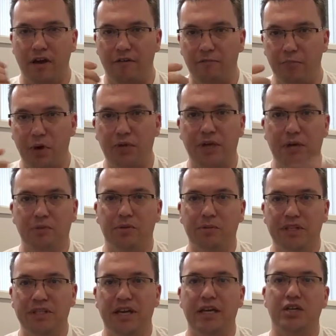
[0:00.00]
both
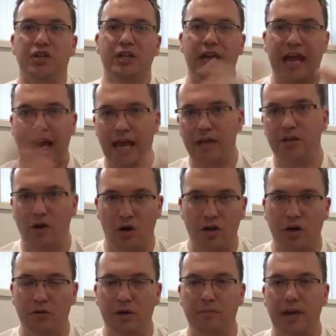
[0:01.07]
implementation and
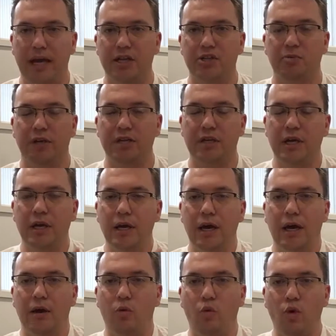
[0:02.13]
ongoing management,
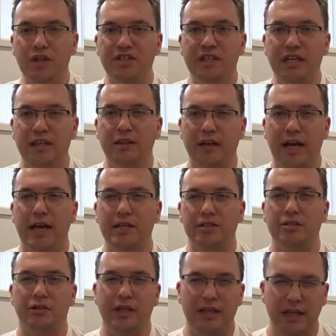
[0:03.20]
once they get their hands
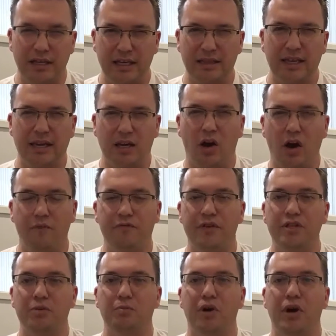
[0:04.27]
dirty and they get that
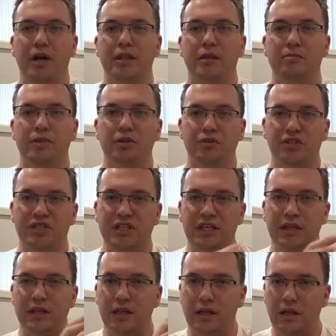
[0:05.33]
confidence behind them, you'll
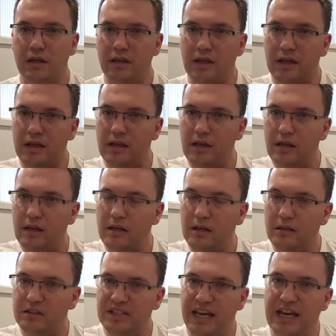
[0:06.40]
see that
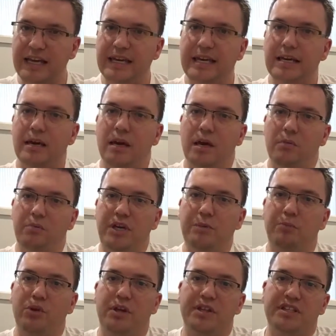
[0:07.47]
taking
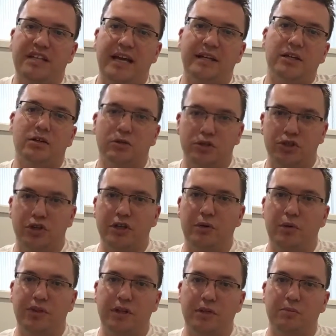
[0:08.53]
people on the technical journey
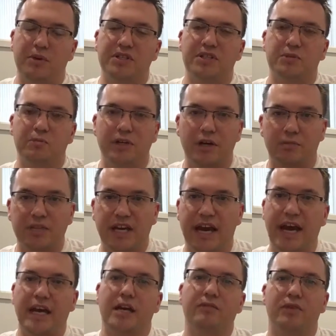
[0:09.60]
within the business becomes a
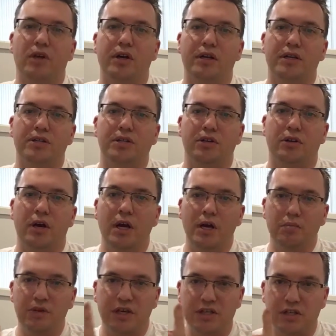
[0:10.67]
heck of a lot easier,
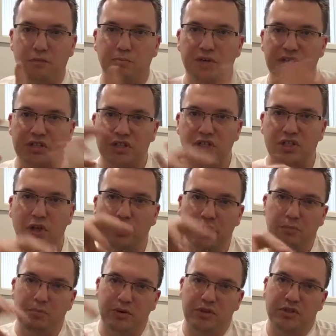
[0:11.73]
because the business slowly
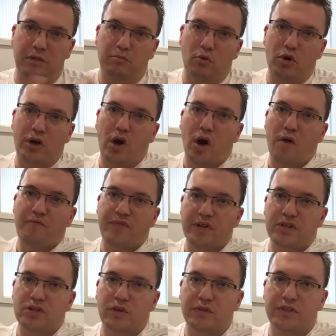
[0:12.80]
builds up more
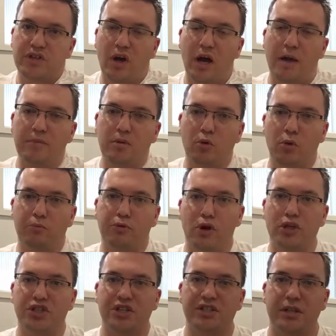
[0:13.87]
confidence over time. The more
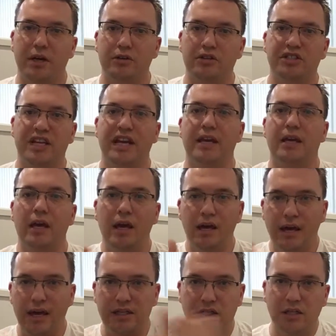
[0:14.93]
projects they undertake
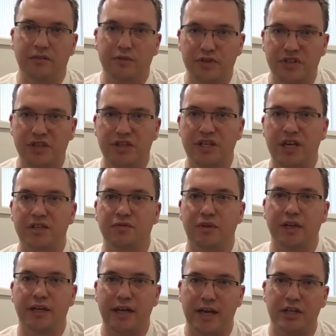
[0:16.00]
and deliver
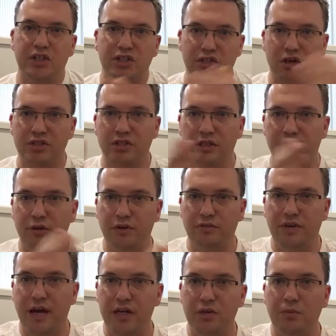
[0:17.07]
successfully and actually start delivering
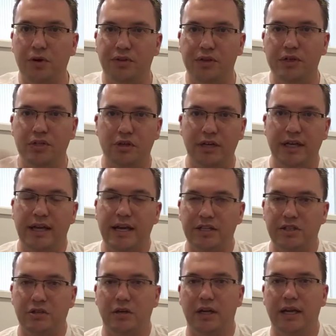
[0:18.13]
value both internally and
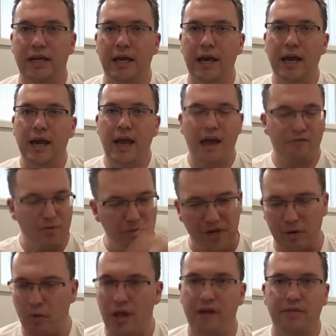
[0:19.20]
externally,
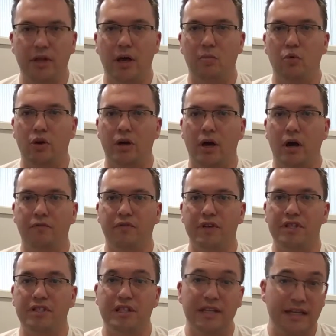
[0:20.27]
everybody will have a lot more
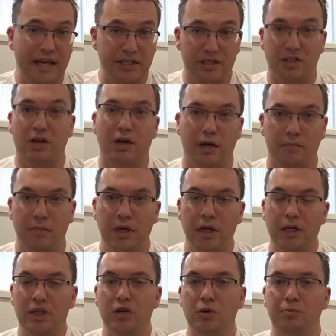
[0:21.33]
confidence. And the next time
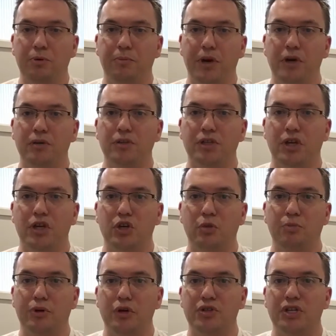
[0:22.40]
you propose a new
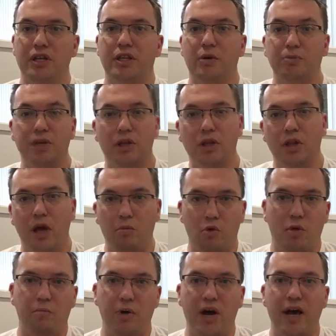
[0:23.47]
project, there'll be a lot
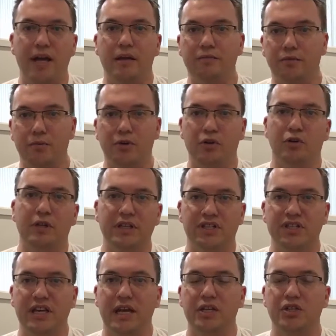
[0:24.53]
more buy-in from the early
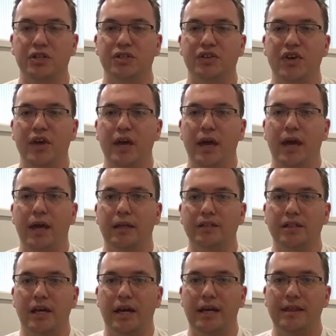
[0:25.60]
stages, and
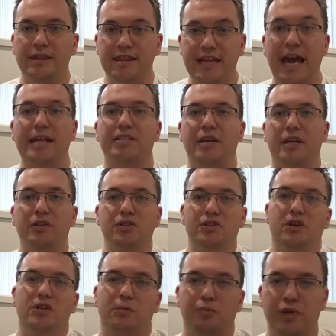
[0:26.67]
that's how you
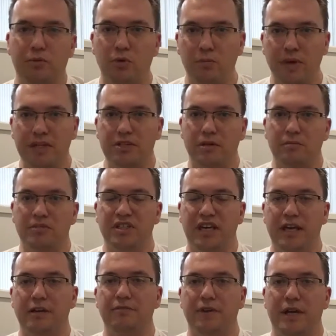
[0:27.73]
start to bring momentum to
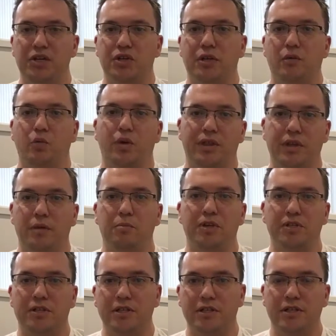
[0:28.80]
innovation within a
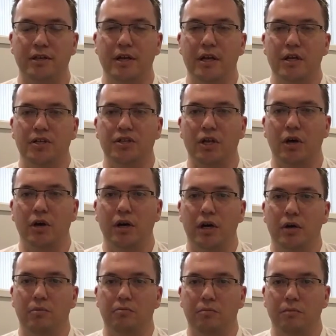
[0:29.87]
business.
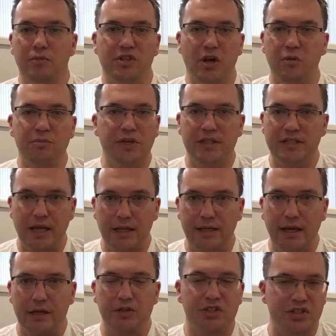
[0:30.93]
So don't be a
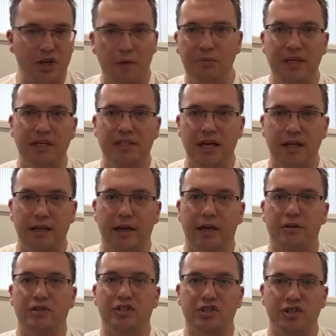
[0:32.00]
delegator. Stop being a
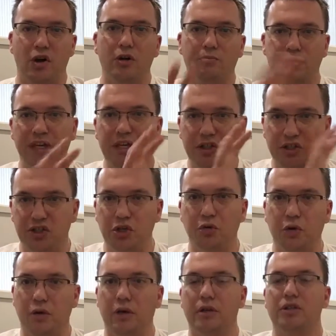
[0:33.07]
delegator. Start being a
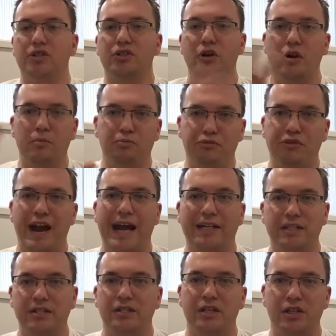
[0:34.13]
doer. Start
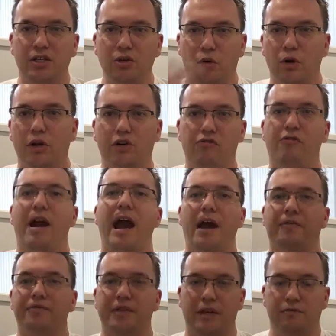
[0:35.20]
practicing your
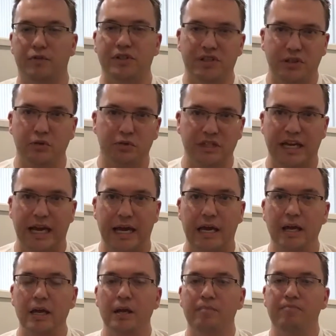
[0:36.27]
craft every single day.